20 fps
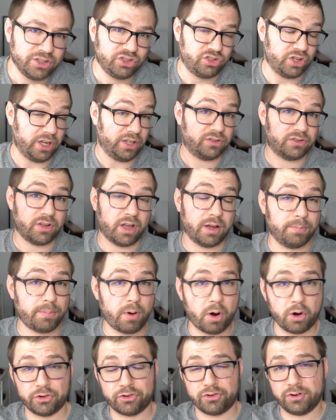JSON
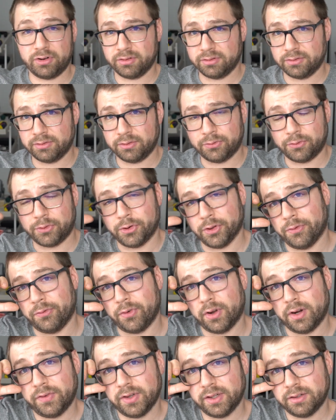parser for the
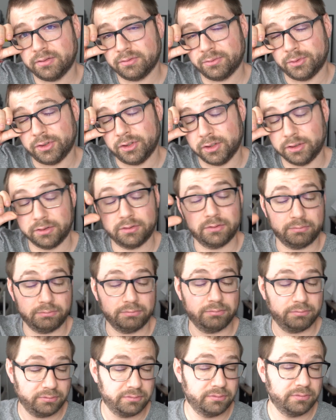fun of it, which is
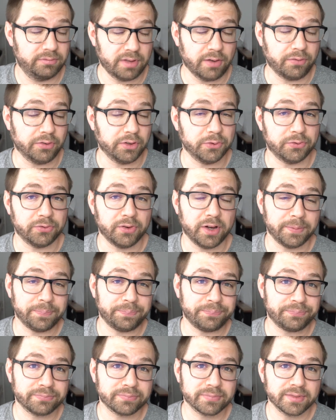definitely fun.
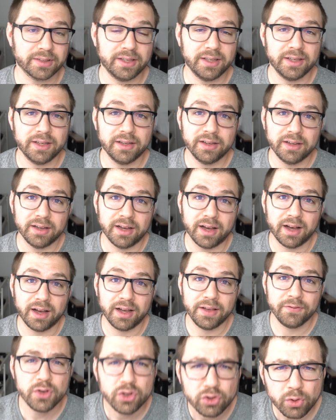Uh,
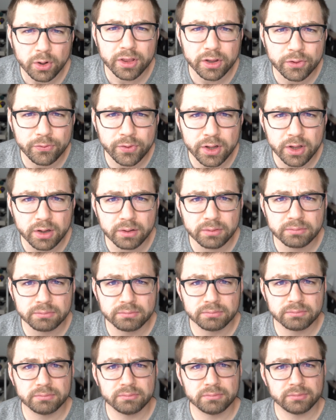if you enjoyed this video,
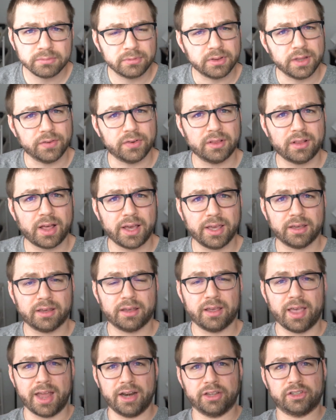leave a
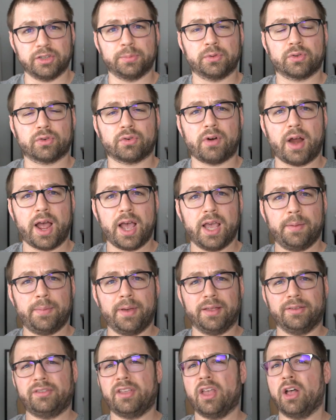like and a subscribe
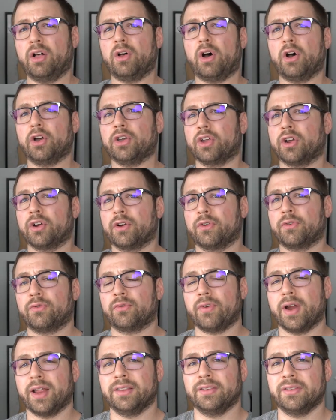and tell all your
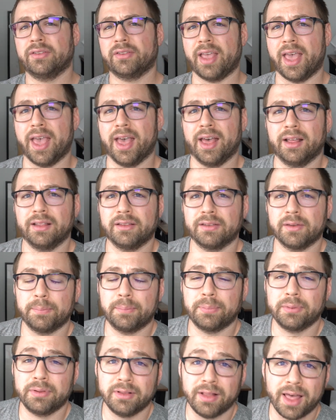friends and
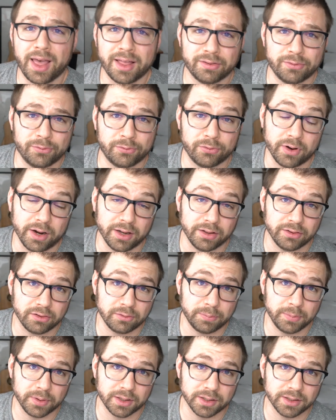plant friends
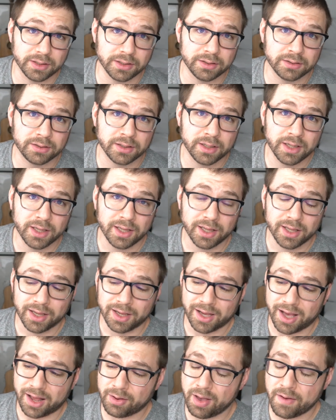because
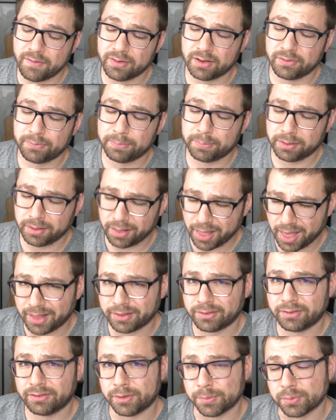I don't have enough
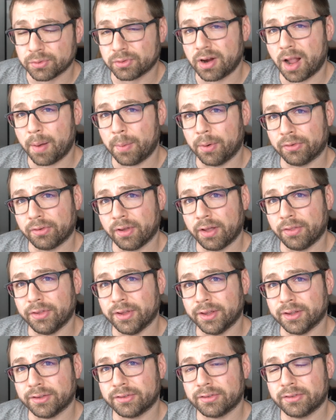plant subscribers on
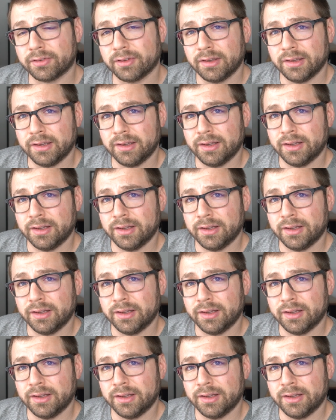this